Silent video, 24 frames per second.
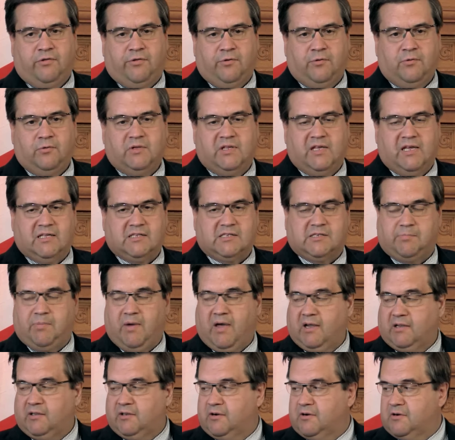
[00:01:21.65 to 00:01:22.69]
through the
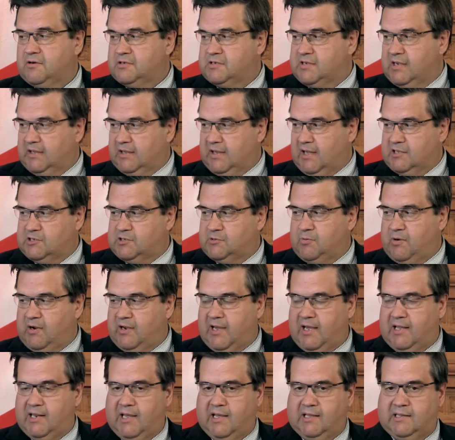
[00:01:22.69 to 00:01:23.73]
inspectors, and that's why
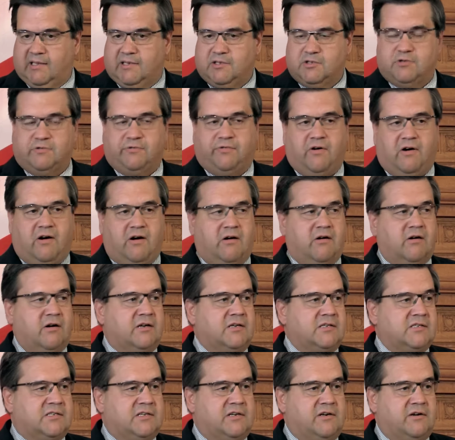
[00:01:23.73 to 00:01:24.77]
NHPAW
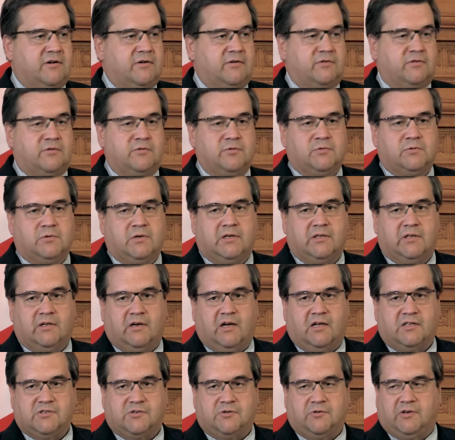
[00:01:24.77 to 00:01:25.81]
is here to the
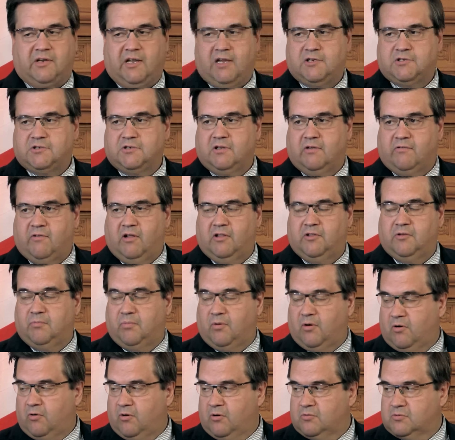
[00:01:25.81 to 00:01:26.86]
consultation of all the
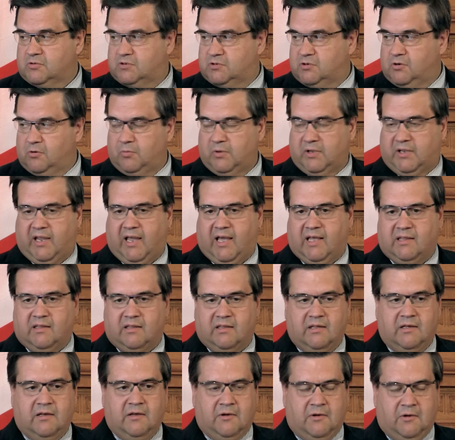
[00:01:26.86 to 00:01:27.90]
boroughs, so we
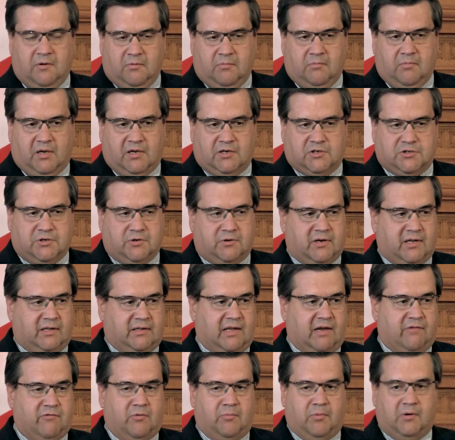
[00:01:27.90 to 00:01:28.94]
can make sure that
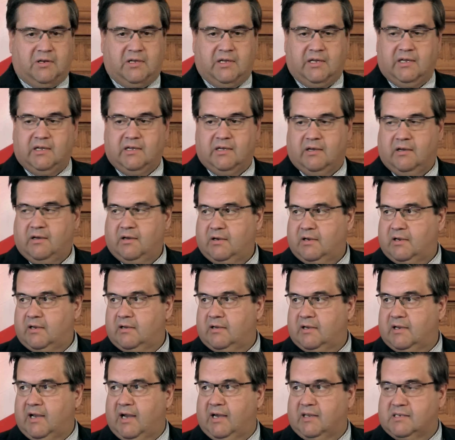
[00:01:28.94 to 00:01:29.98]
everybody
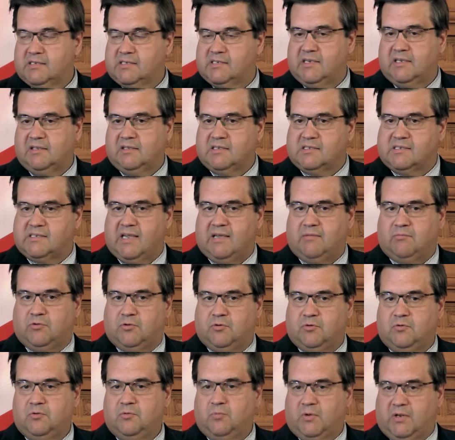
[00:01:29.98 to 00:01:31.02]
kind of sing the same
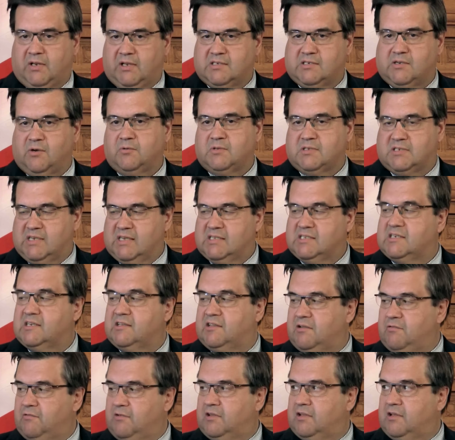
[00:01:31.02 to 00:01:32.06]
tune with his own
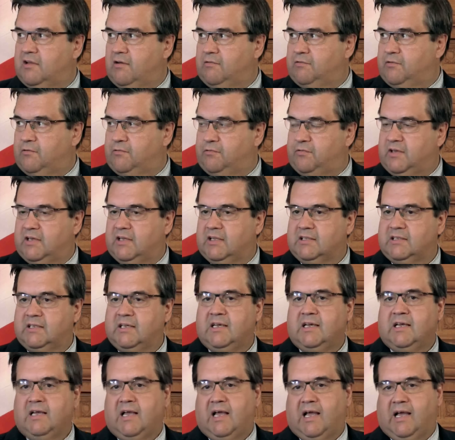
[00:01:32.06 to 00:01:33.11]
sensitivity of the
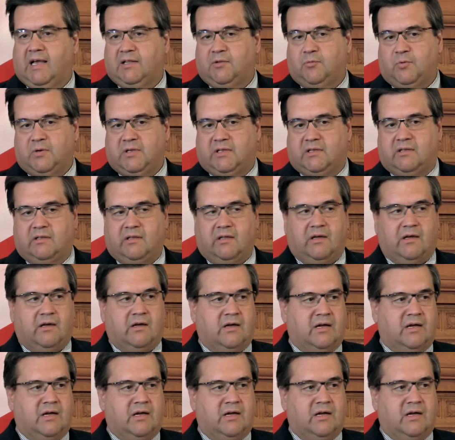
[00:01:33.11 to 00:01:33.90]
field and with